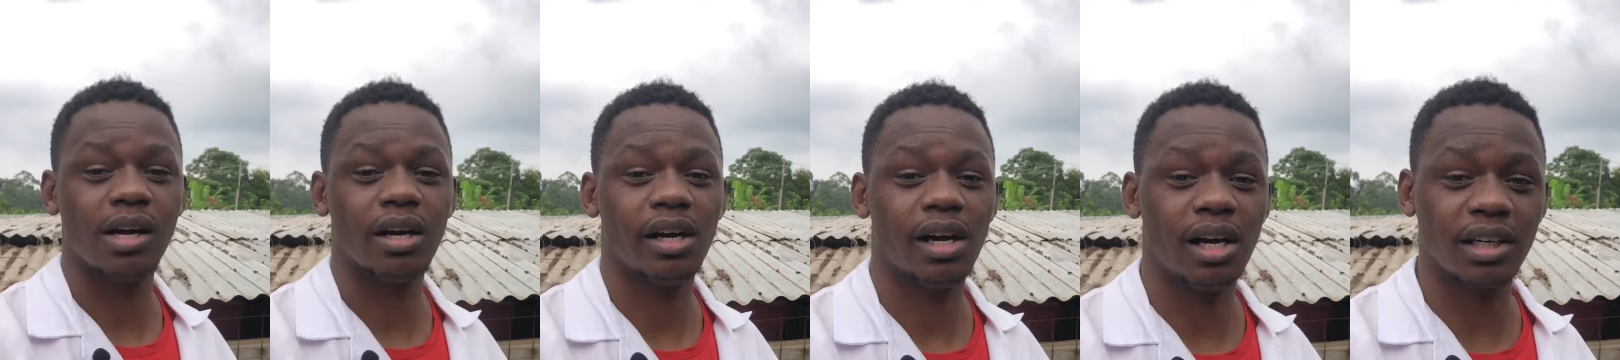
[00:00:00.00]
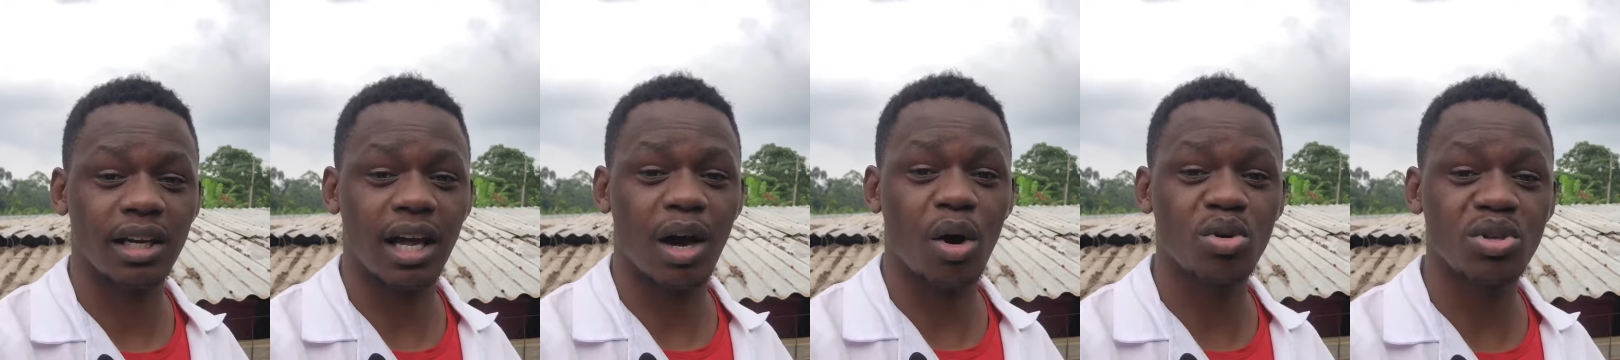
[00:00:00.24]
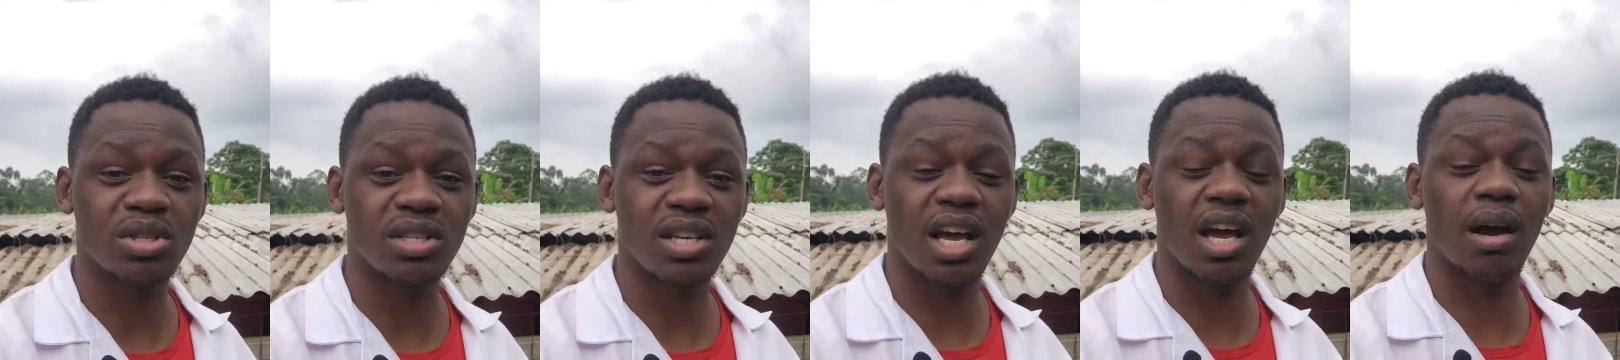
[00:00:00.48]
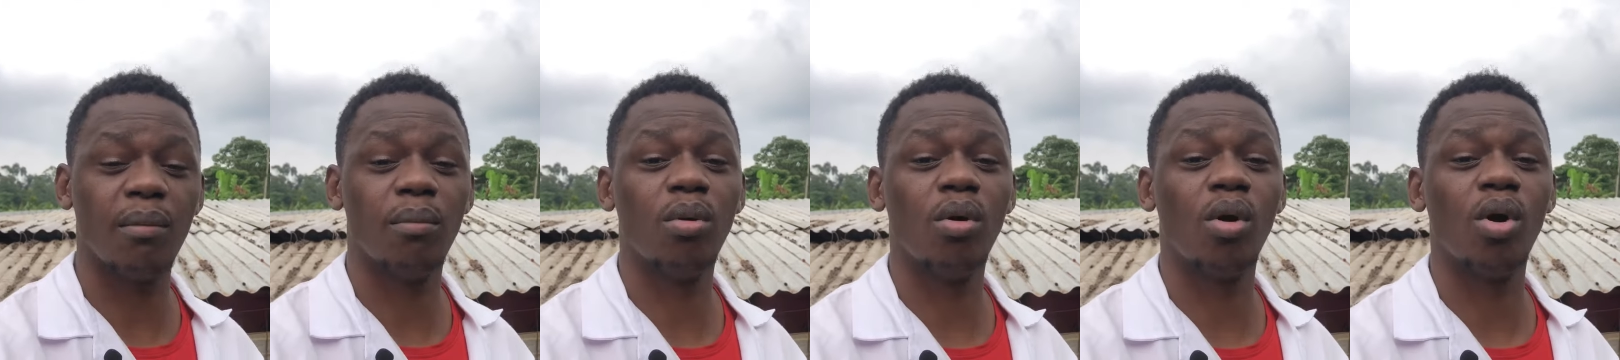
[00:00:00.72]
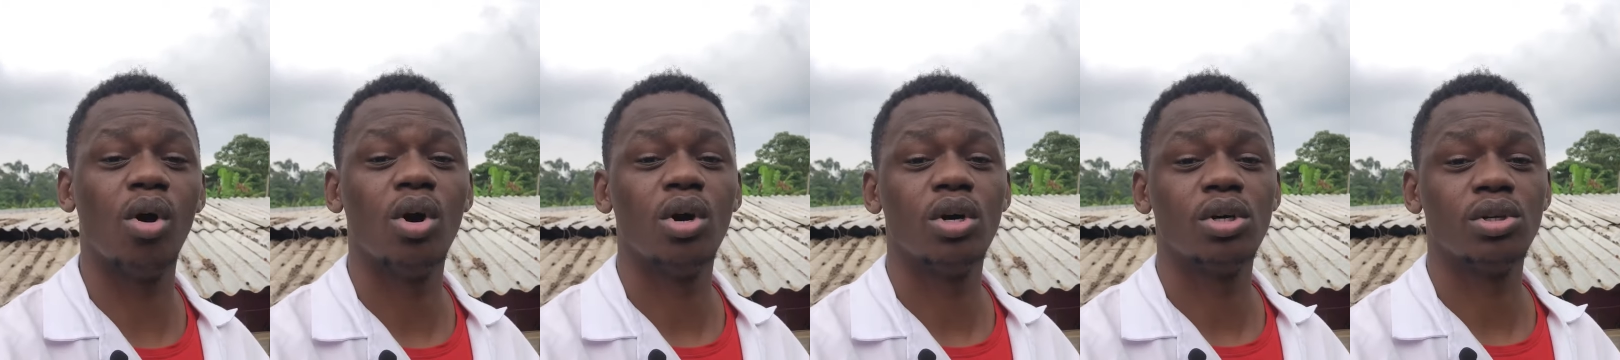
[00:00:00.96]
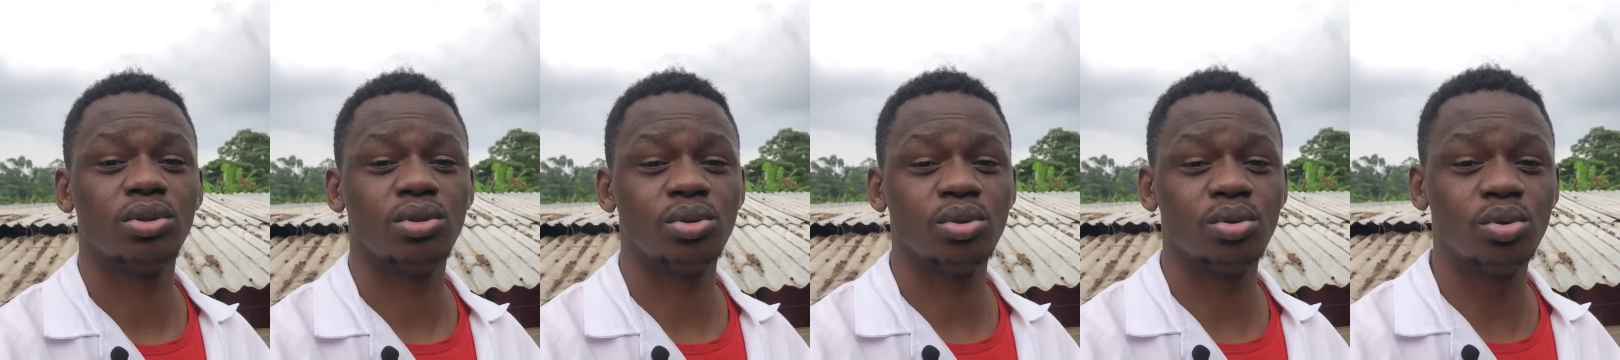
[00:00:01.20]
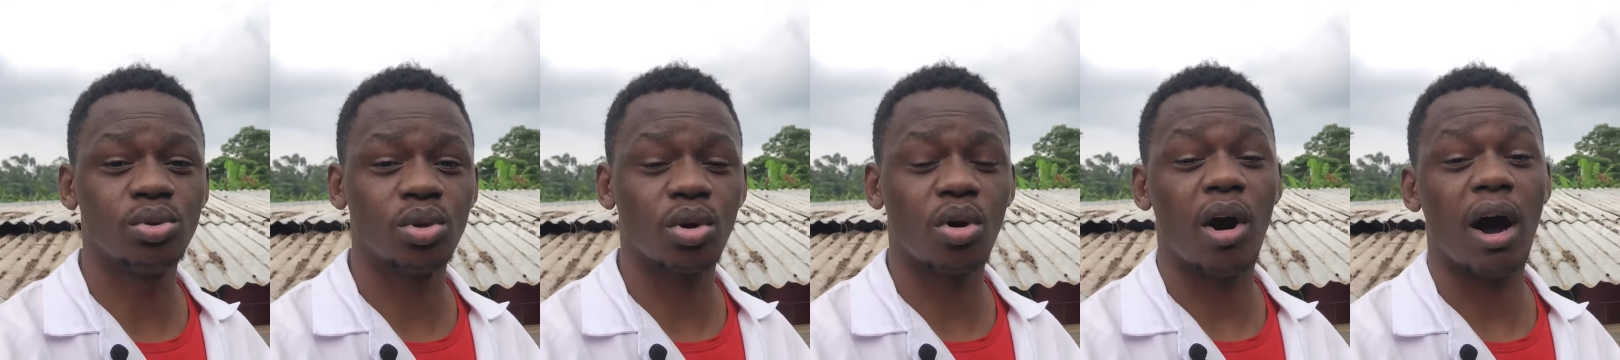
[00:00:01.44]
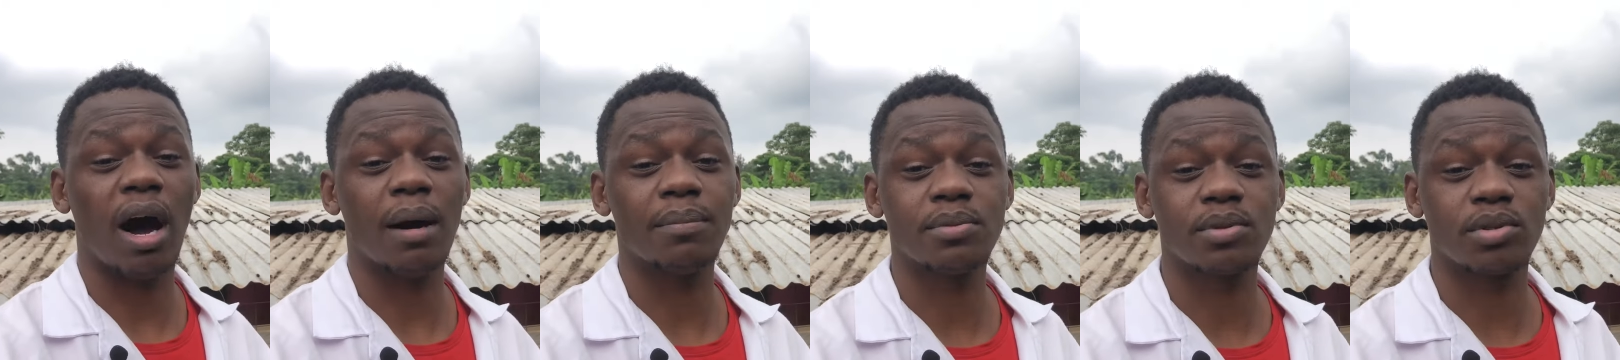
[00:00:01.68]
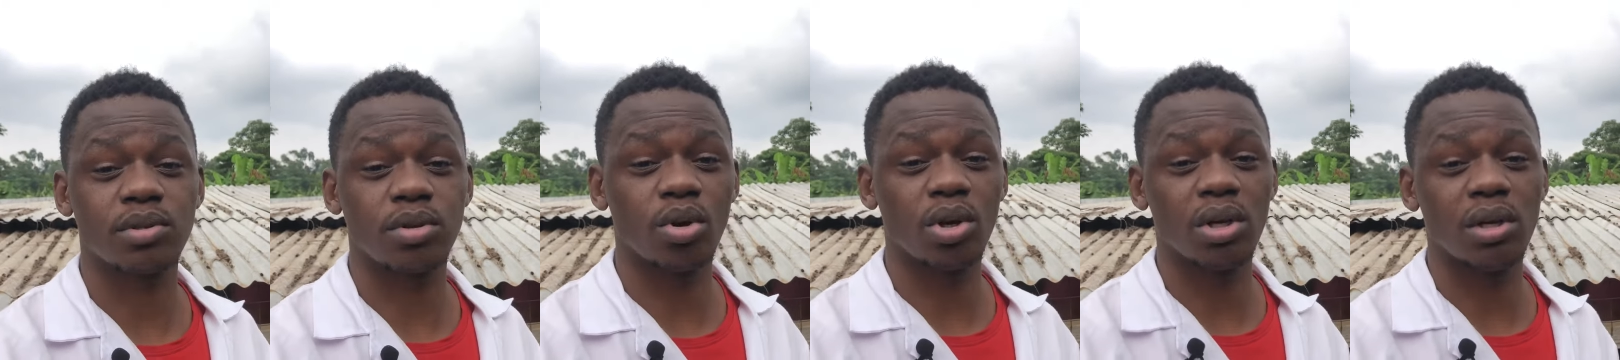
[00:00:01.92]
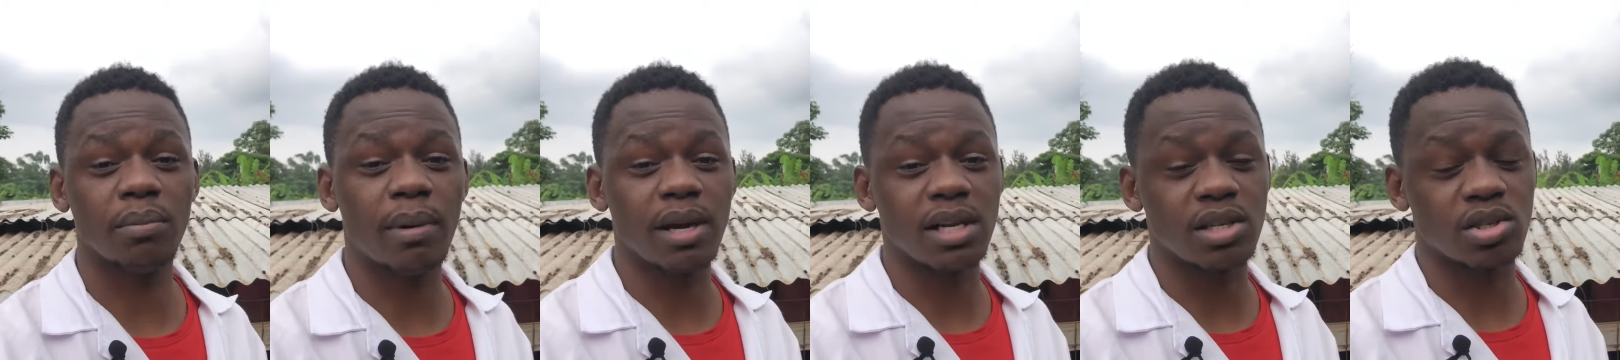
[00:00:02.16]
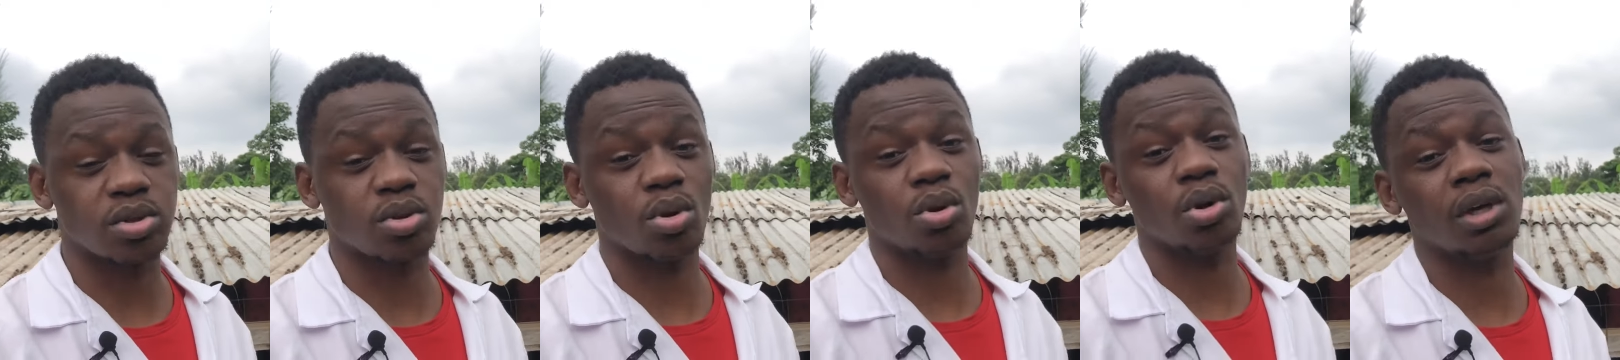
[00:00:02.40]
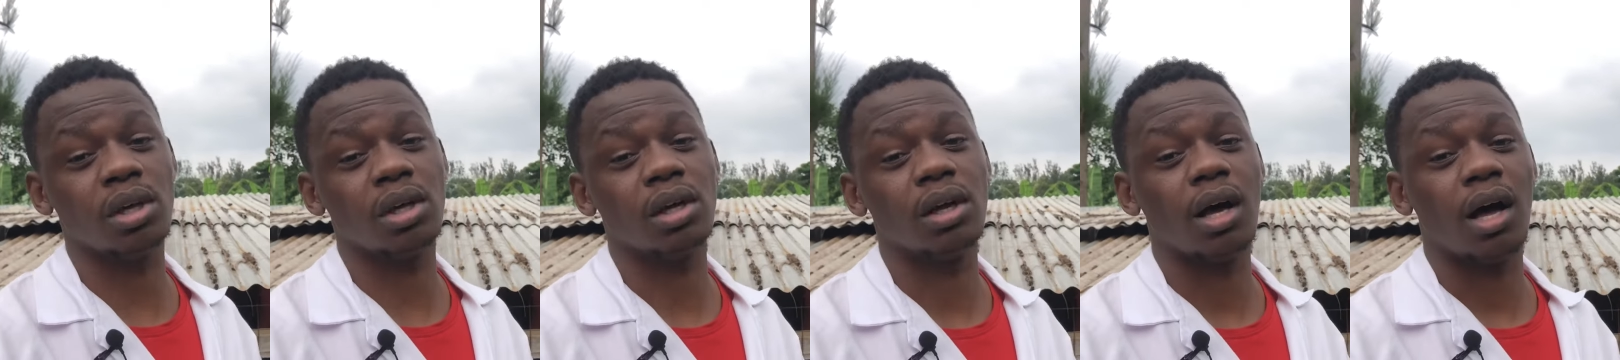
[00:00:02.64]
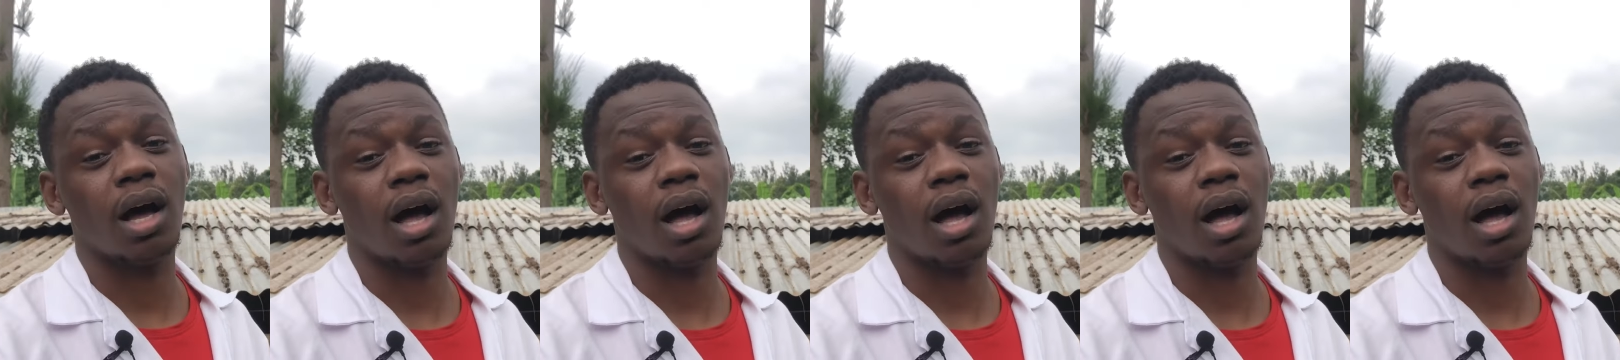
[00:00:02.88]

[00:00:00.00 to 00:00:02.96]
and i was able to grow up slowly by slowly